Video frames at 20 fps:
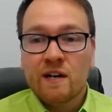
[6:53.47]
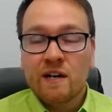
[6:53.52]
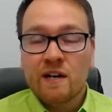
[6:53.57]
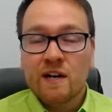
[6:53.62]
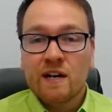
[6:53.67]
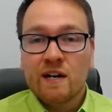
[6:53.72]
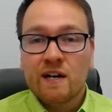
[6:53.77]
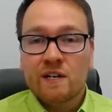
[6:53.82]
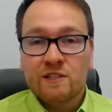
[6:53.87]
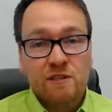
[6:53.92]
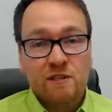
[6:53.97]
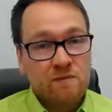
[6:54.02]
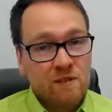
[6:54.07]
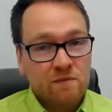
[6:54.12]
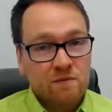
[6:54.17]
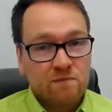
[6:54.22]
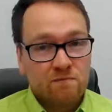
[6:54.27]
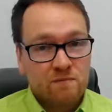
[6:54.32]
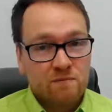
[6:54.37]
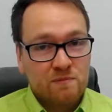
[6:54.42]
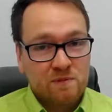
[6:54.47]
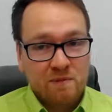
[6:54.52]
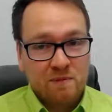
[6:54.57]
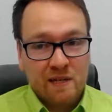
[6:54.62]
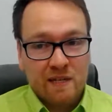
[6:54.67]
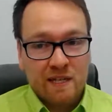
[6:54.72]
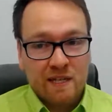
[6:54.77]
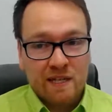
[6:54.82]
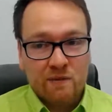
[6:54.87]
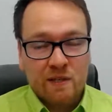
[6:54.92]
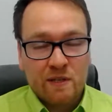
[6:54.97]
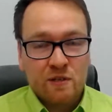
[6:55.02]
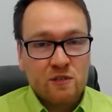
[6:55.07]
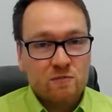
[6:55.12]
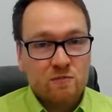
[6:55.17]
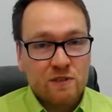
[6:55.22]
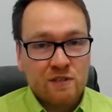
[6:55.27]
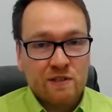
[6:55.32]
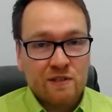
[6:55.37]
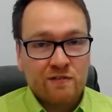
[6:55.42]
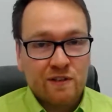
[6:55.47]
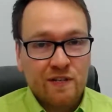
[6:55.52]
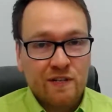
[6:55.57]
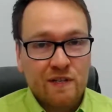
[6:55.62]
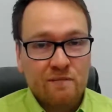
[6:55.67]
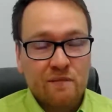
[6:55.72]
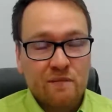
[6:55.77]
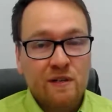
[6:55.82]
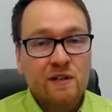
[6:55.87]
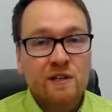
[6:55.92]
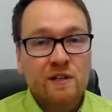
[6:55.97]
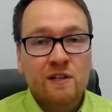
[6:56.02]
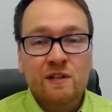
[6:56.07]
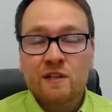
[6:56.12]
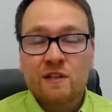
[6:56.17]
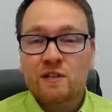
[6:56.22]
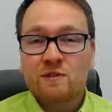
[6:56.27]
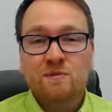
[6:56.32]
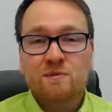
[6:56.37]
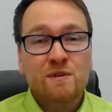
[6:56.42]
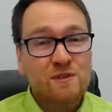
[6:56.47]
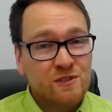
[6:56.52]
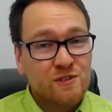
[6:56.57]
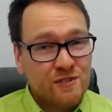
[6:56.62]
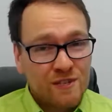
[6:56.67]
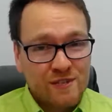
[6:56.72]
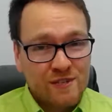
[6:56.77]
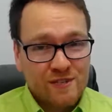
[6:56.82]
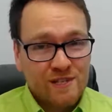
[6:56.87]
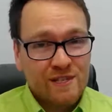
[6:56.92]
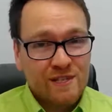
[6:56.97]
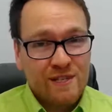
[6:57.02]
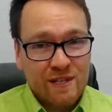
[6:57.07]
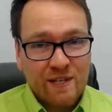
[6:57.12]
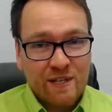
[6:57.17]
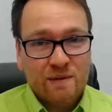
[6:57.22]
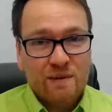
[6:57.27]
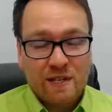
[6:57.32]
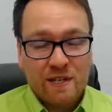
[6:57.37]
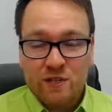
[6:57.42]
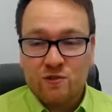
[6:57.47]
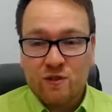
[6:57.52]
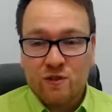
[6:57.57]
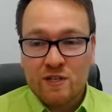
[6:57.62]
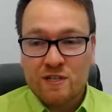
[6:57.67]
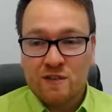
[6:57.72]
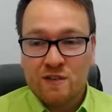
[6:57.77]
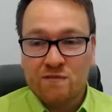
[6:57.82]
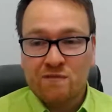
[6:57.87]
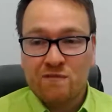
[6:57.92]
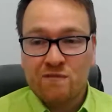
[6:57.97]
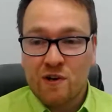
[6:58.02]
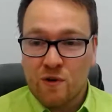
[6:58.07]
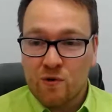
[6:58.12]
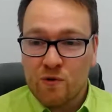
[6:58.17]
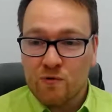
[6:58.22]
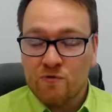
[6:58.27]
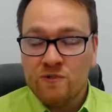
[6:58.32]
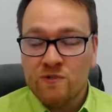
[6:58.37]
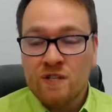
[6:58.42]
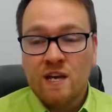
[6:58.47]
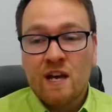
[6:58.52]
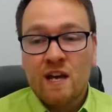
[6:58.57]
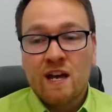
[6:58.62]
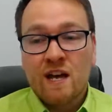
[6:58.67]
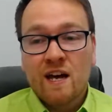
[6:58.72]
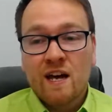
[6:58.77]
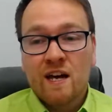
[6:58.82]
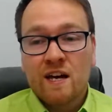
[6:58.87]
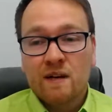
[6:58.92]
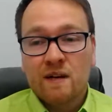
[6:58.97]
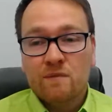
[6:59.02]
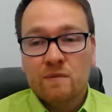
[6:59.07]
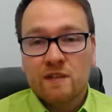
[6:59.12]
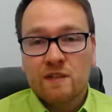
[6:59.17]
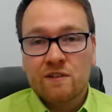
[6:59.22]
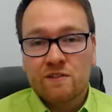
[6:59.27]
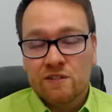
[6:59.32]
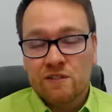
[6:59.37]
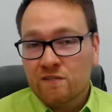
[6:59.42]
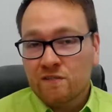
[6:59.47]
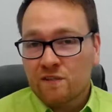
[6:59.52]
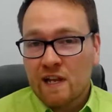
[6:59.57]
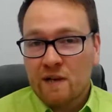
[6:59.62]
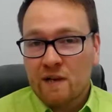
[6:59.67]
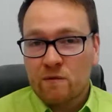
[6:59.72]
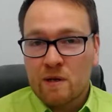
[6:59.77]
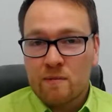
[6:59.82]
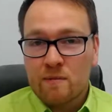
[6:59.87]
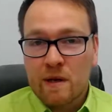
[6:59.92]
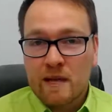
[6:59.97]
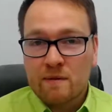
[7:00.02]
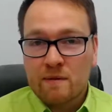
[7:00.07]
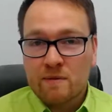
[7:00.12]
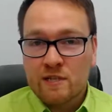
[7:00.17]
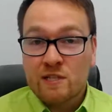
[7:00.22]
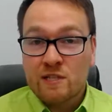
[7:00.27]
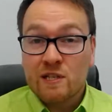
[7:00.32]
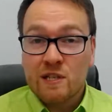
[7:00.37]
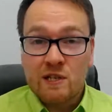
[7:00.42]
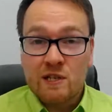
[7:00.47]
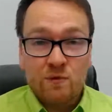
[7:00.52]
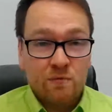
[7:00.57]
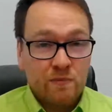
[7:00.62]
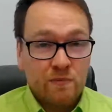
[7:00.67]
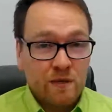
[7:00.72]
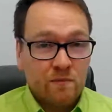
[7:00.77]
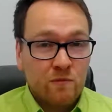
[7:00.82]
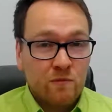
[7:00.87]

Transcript: Generally speaking, when they're a specific number, there's almost certainly going to be interest involved. If it's a flat repayment, it's a little bit more